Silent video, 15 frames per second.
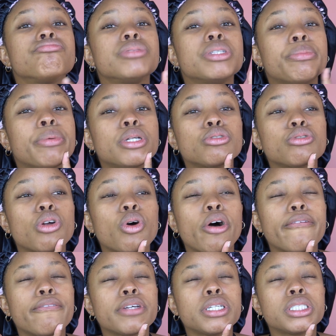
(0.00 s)
Depends on
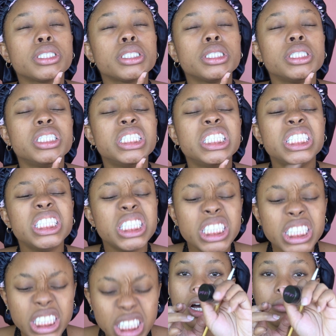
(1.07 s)
how I feel.
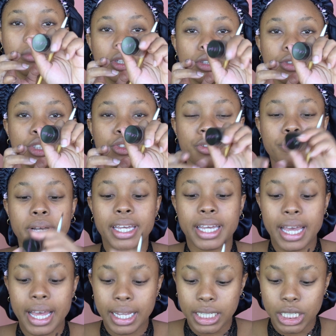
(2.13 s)
I'm gonna reach for my
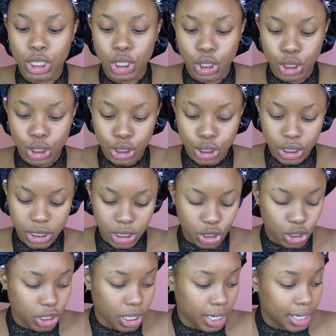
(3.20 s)
LA Girl
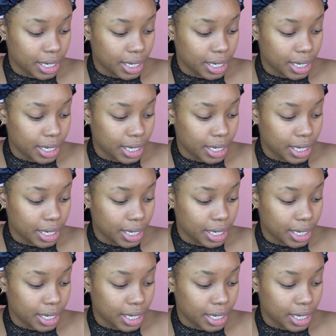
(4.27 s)
gel